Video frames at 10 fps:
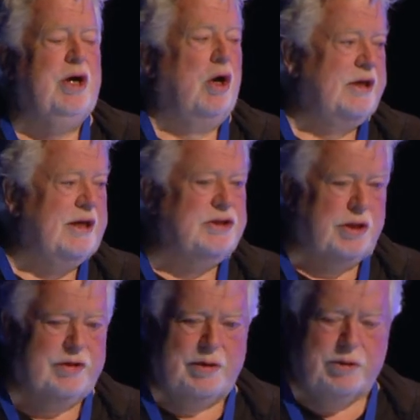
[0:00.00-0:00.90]
targets
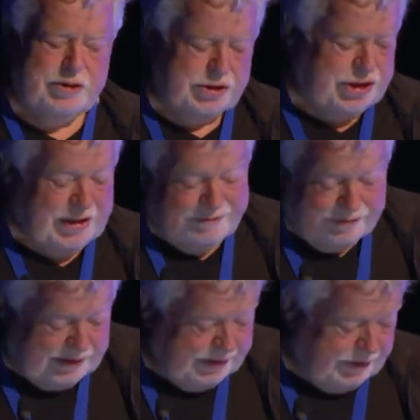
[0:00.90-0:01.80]
that they would achieve,
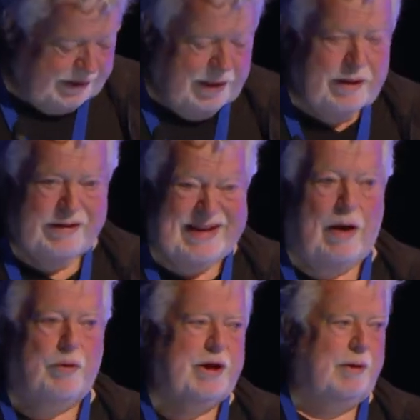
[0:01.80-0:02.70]
the
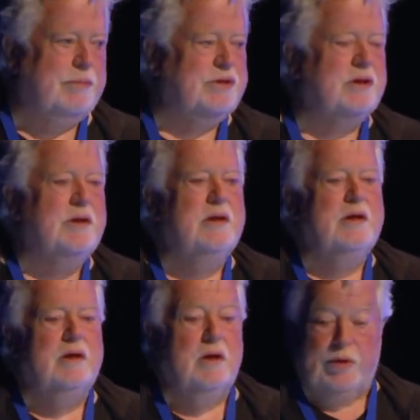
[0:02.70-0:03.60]
outcomes.
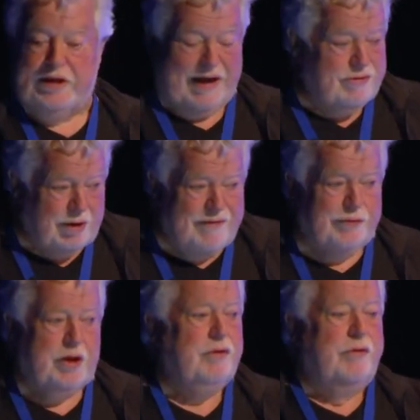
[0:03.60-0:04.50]
We gave them
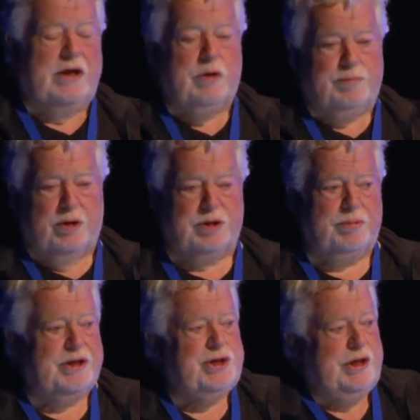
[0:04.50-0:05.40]
everything that they could
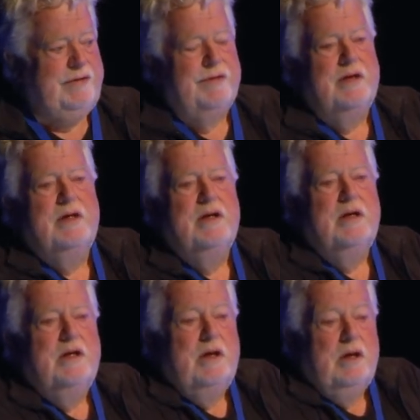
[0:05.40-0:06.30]
possibly achieve
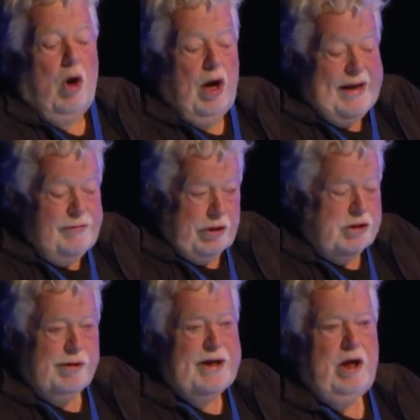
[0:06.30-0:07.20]
in the
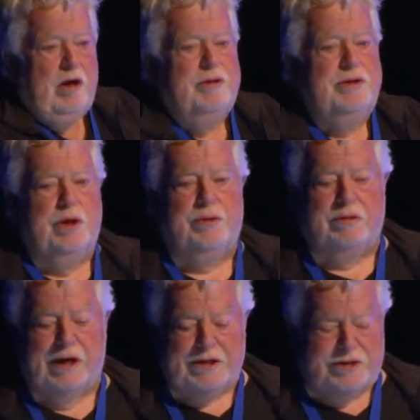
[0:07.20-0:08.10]
curriculum until
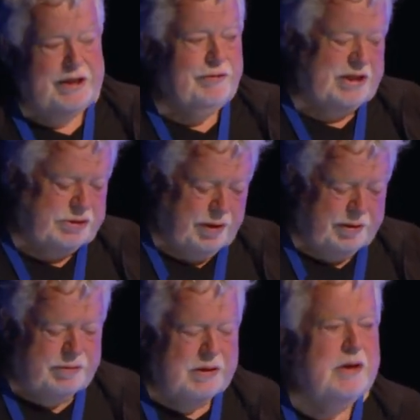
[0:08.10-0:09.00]
they were 18. These were